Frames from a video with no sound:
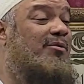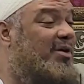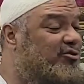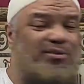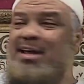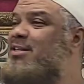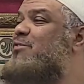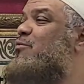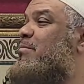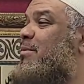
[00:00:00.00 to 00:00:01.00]
where'd you get
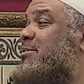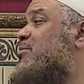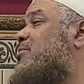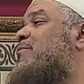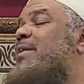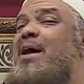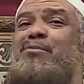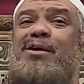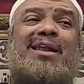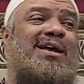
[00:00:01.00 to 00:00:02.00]
this from? I said, oh,
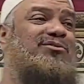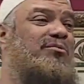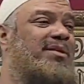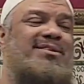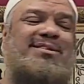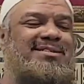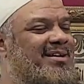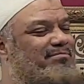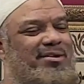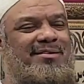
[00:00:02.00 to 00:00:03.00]
Fulan wa Alain told me this. He
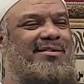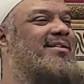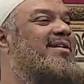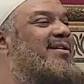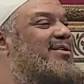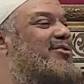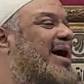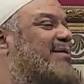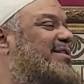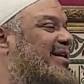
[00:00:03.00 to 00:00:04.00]
said, brother, do you
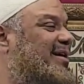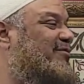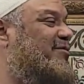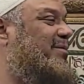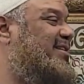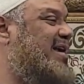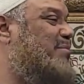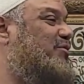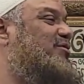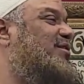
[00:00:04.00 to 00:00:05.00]
have Dalil from
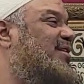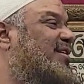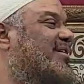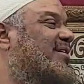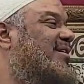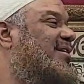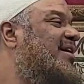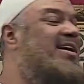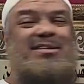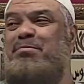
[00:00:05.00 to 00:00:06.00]
Kitab wa Sunnah?
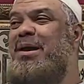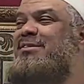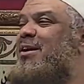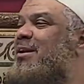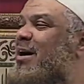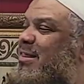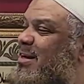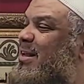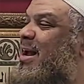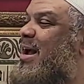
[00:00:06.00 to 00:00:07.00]
Is it based on an authentic